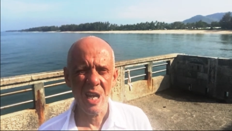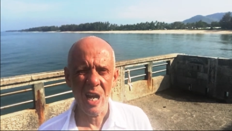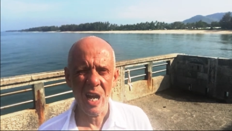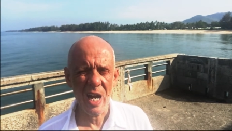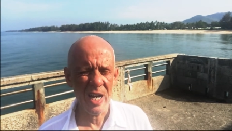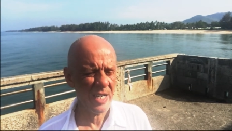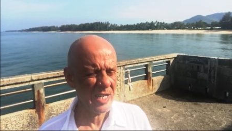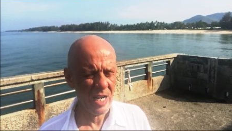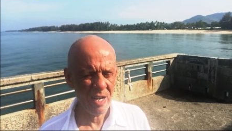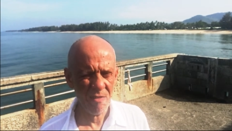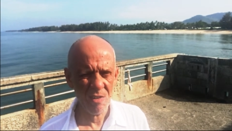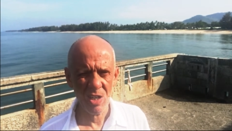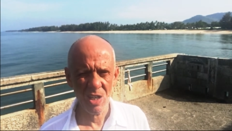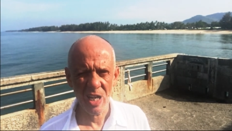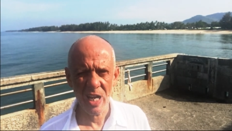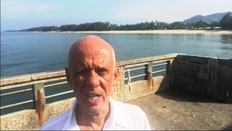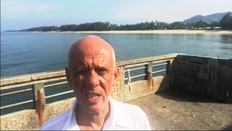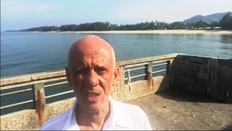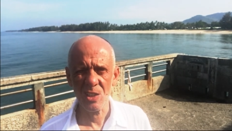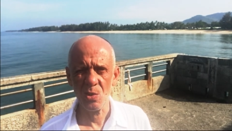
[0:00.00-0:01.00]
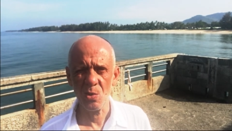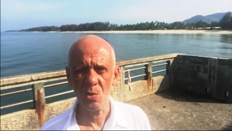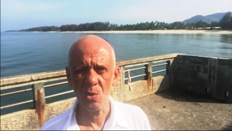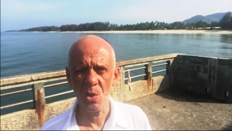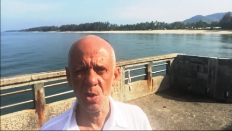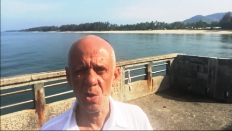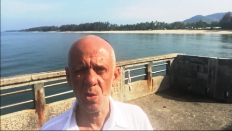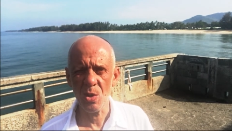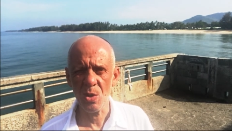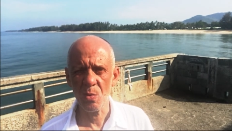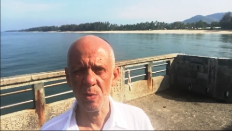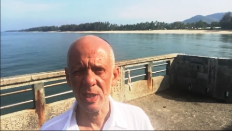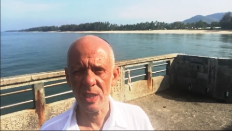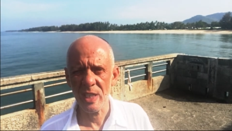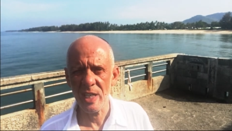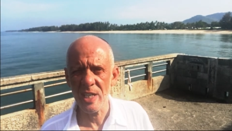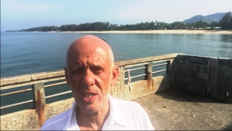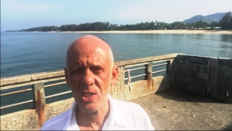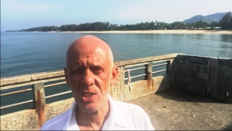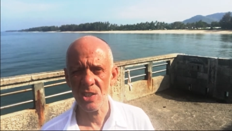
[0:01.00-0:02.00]
I never like to go on
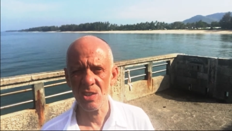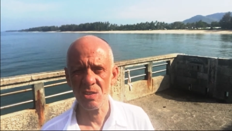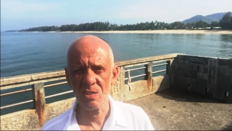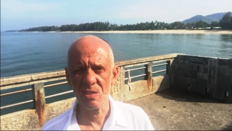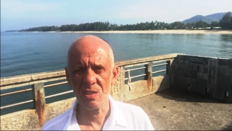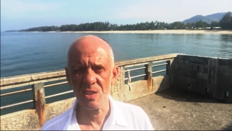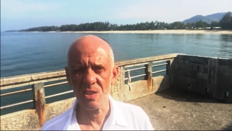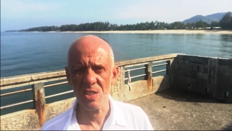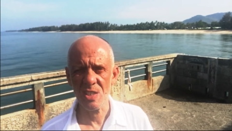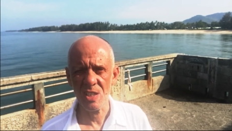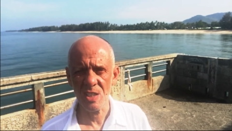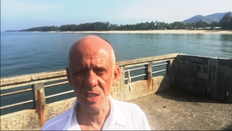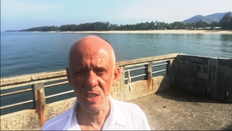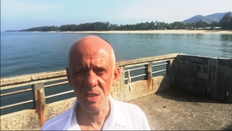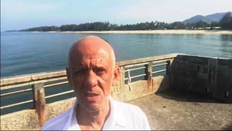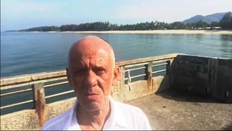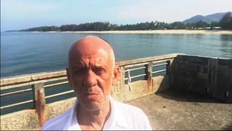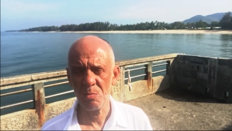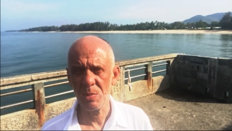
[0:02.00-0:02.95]
vacation on the sea